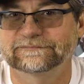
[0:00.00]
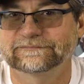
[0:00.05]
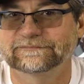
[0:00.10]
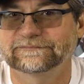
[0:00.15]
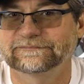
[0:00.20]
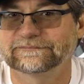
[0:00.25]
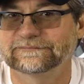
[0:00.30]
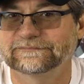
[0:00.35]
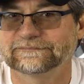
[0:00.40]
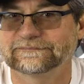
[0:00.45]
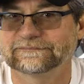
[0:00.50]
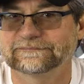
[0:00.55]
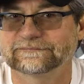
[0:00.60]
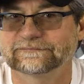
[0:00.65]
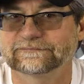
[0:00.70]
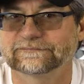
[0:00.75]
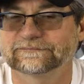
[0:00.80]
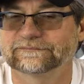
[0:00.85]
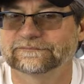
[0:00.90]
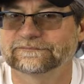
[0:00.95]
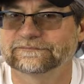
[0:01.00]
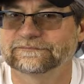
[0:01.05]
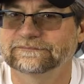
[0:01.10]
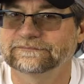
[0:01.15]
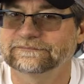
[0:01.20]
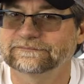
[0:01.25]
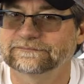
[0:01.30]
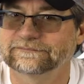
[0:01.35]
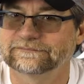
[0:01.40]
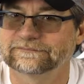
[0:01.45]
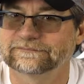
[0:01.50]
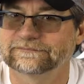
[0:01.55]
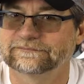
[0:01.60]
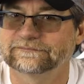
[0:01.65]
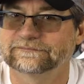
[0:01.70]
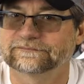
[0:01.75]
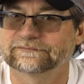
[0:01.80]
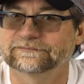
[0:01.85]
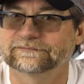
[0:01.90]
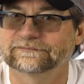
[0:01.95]

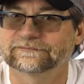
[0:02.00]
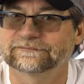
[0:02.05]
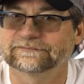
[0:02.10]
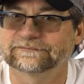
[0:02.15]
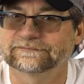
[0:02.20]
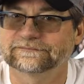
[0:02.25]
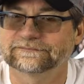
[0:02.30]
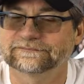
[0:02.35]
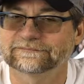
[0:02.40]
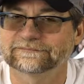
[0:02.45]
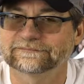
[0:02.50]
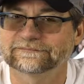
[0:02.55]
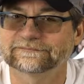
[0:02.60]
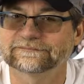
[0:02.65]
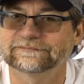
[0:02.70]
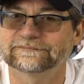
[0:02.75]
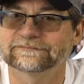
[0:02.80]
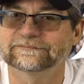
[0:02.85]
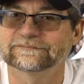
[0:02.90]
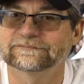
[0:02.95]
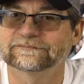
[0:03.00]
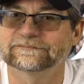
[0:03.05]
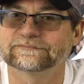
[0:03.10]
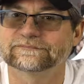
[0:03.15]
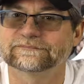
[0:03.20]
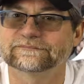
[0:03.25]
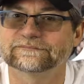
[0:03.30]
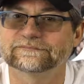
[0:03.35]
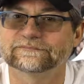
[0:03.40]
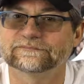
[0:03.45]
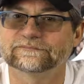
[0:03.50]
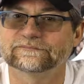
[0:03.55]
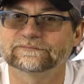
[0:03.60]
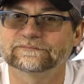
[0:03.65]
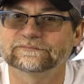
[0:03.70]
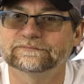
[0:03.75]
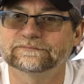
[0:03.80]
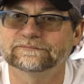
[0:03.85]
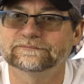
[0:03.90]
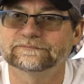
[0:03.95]

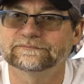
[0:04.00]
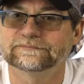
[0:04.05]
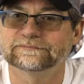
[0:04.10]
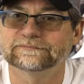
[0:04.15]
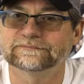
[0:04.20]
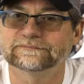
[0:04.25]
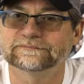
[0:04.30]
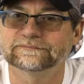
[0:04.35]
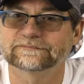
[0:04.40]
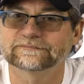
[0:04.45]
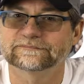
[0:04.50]
(silent)